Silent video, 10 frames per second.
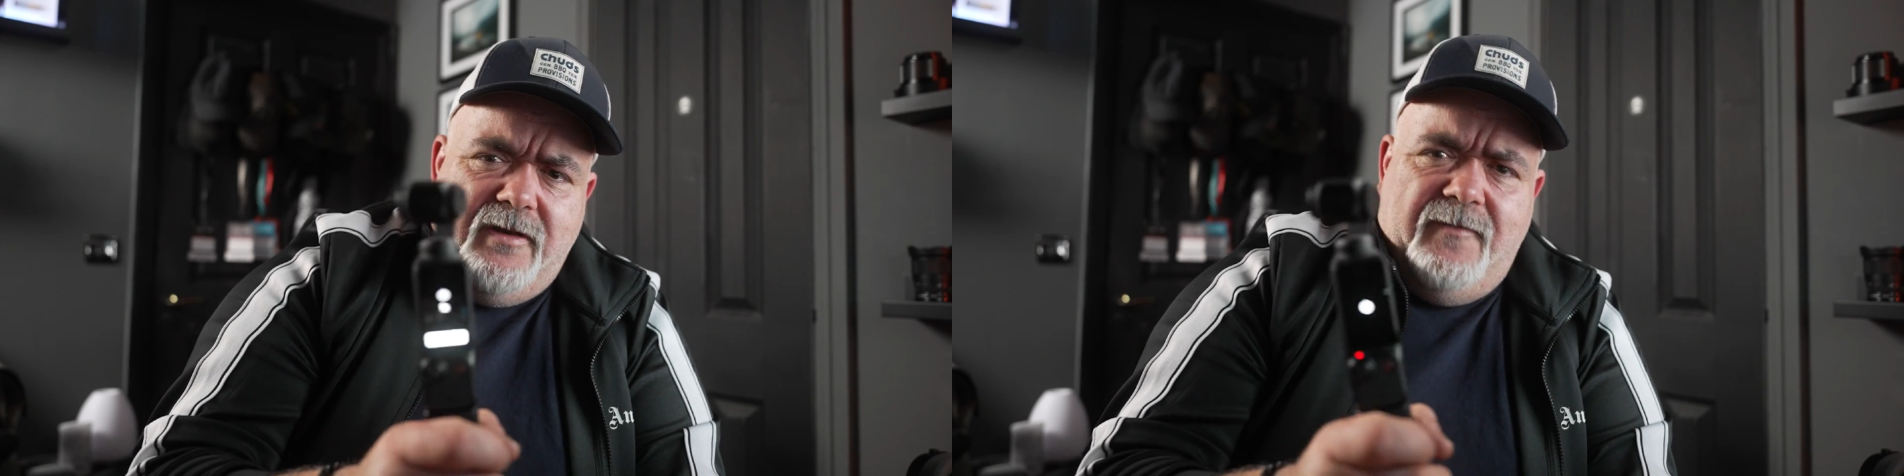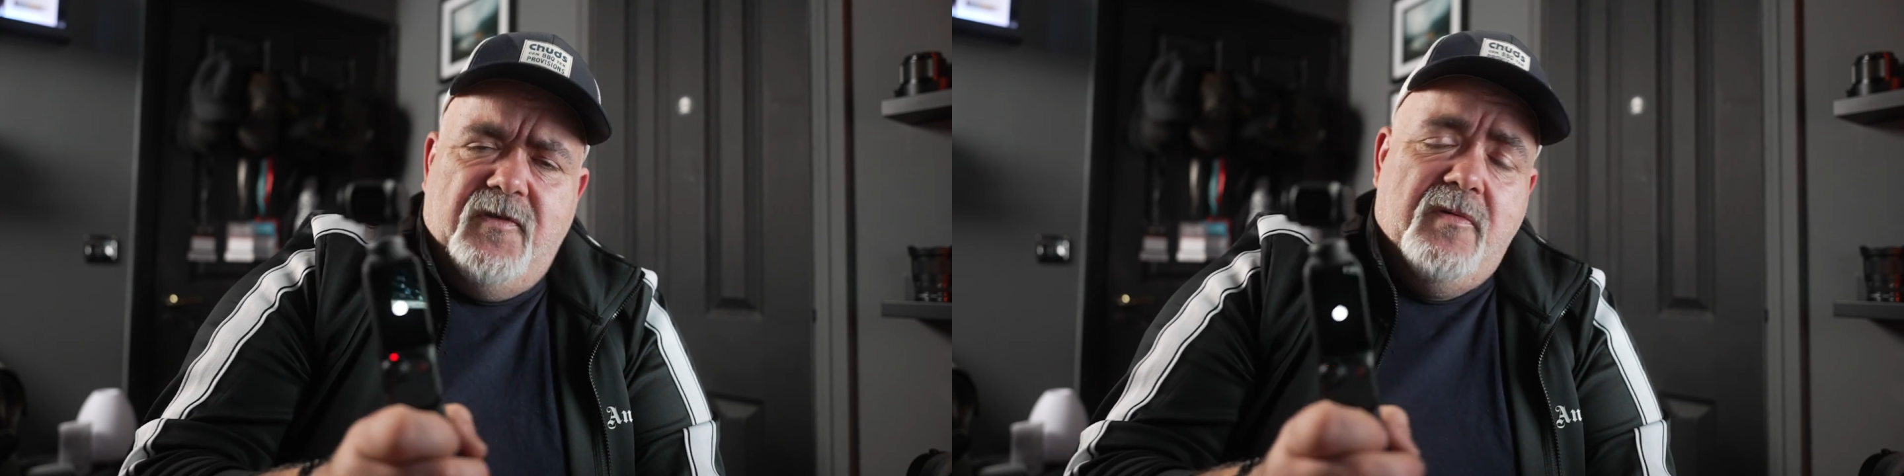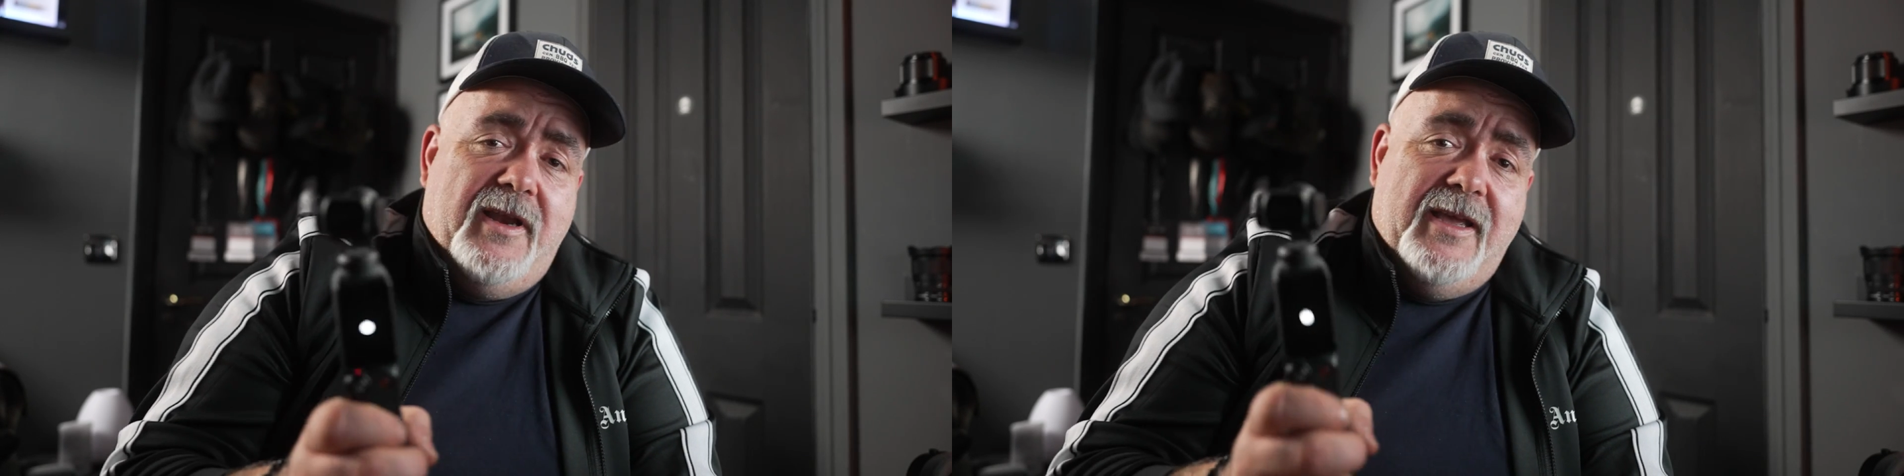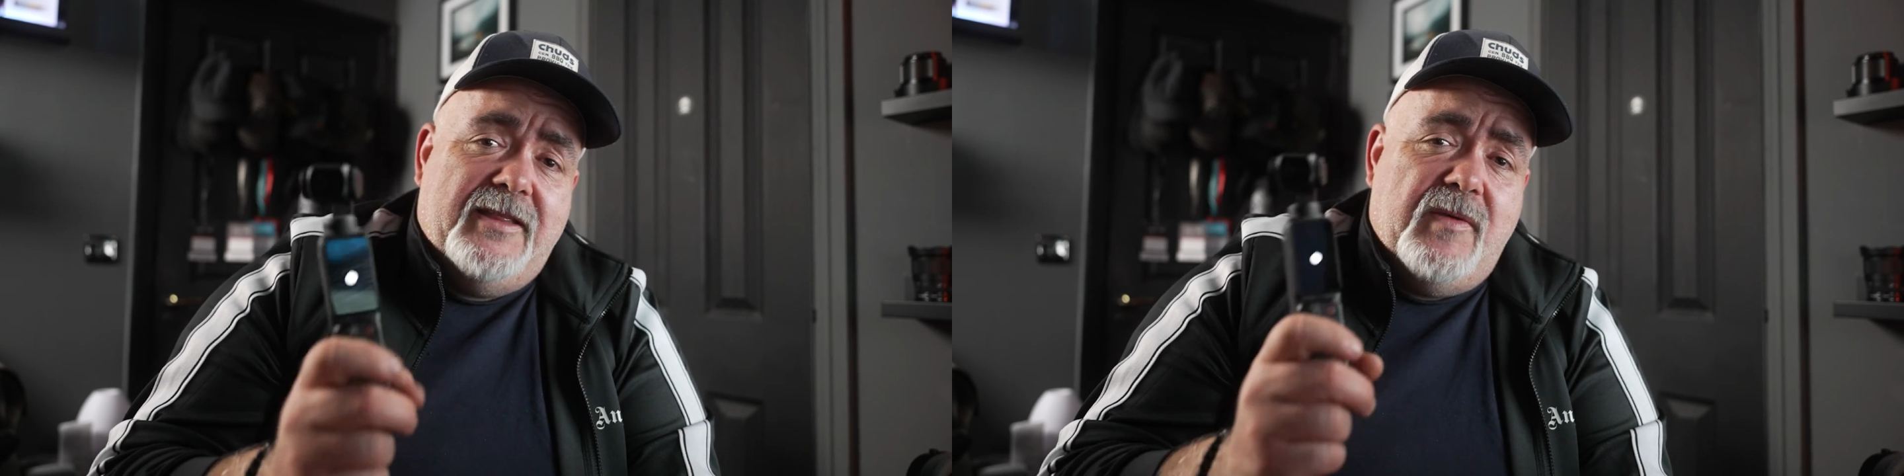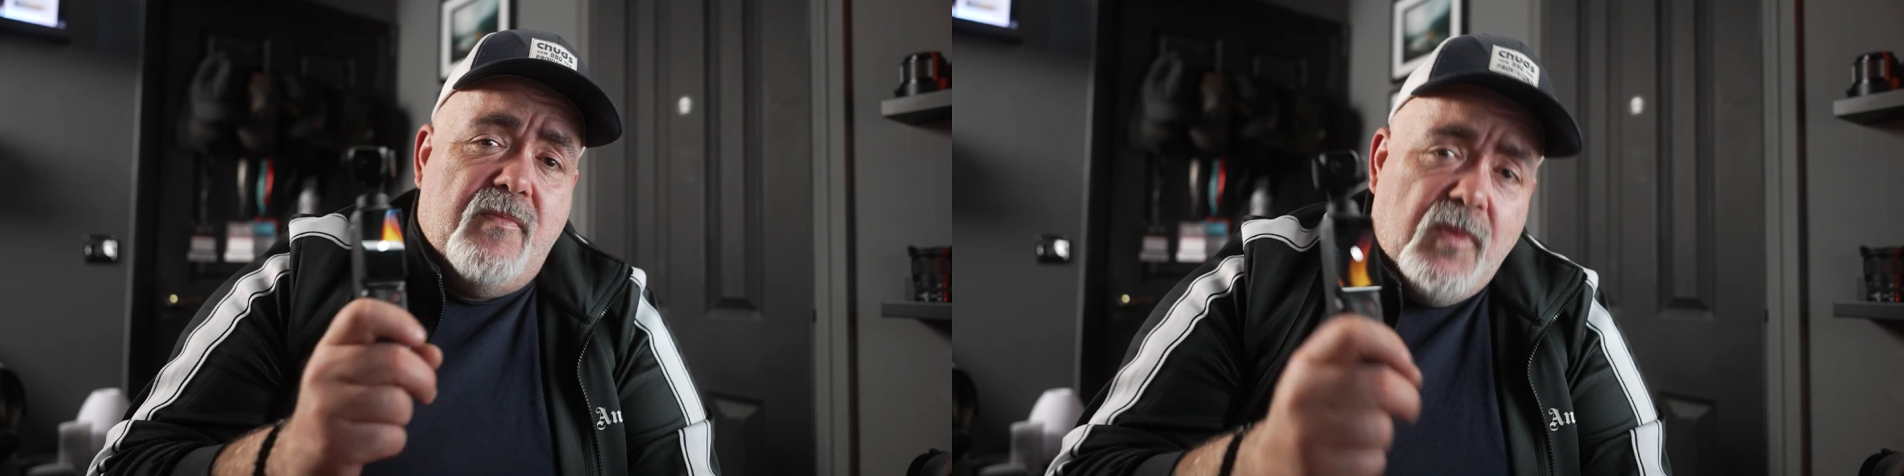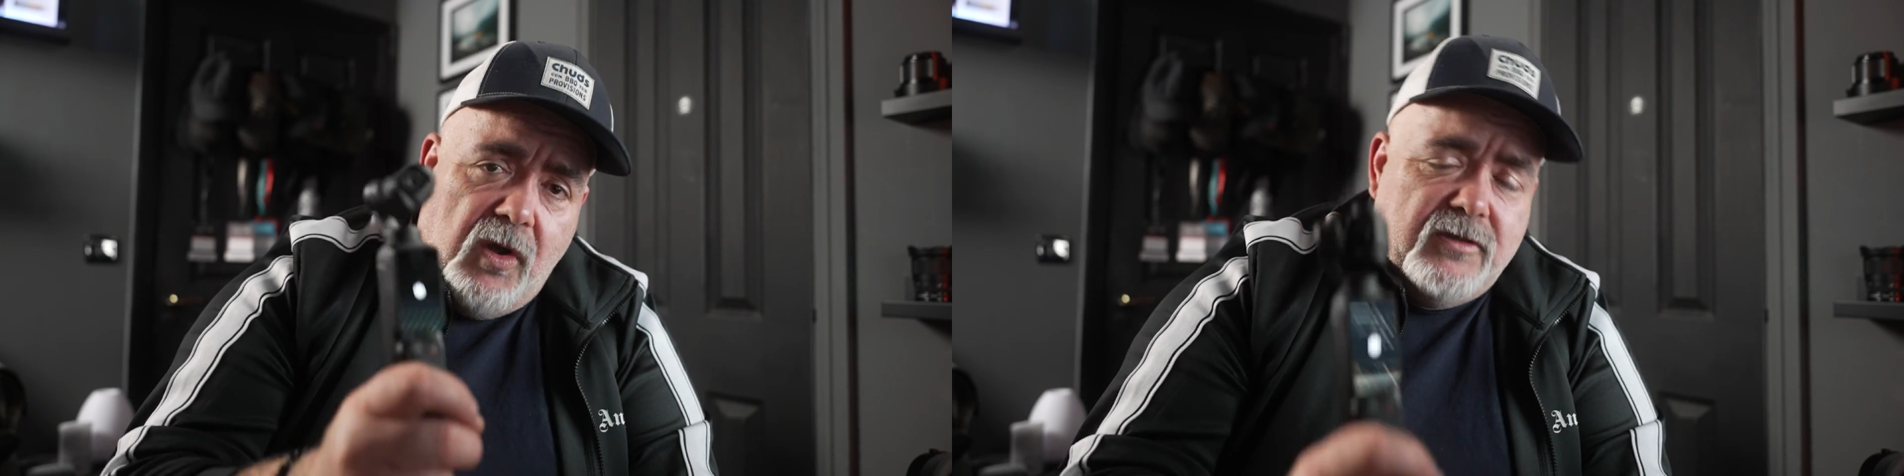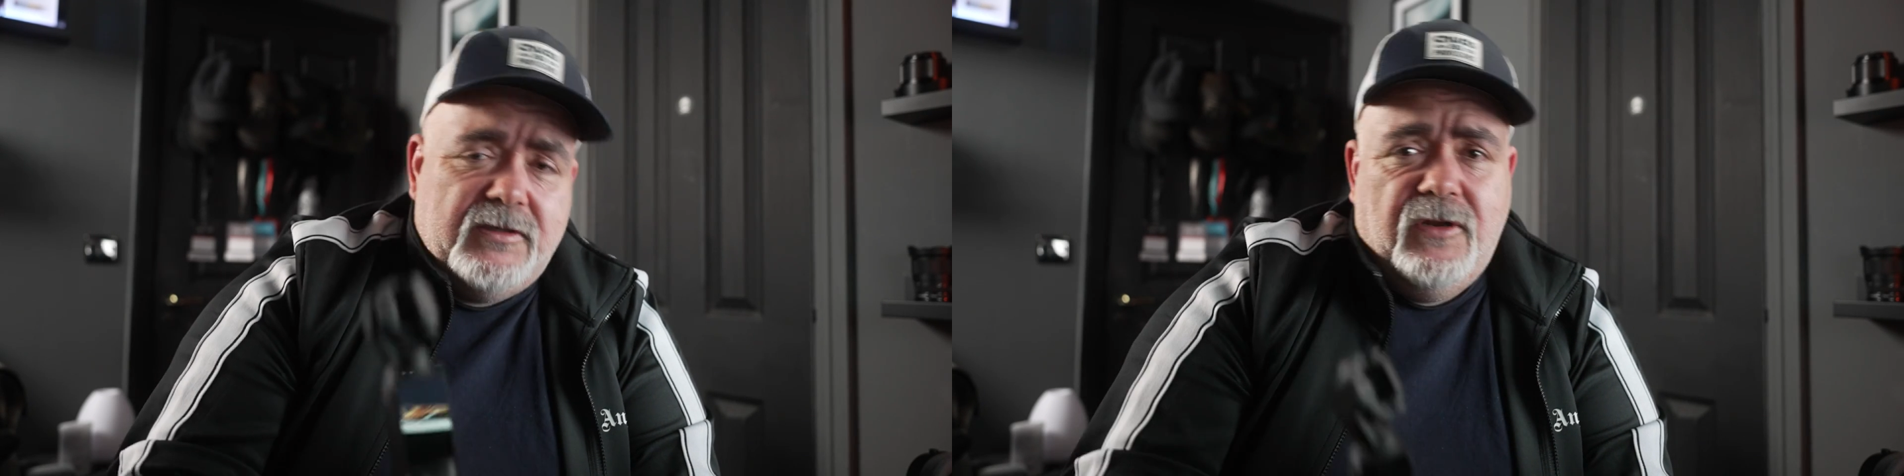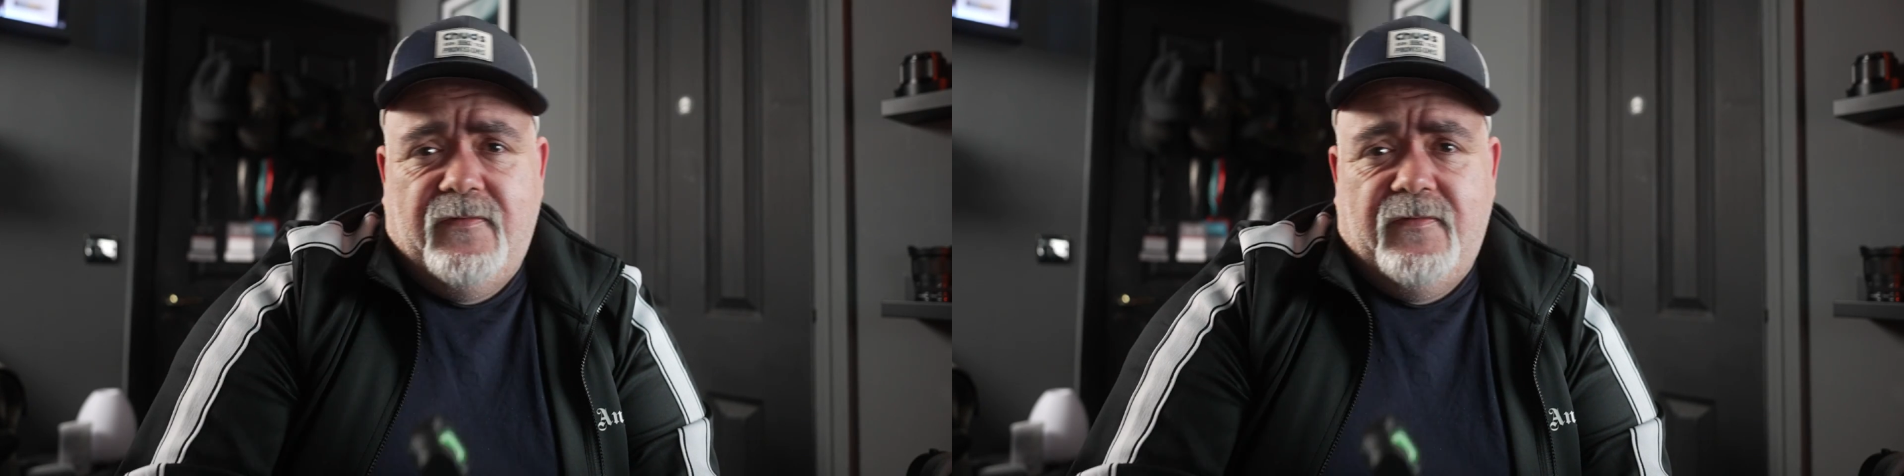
if you want to get the most out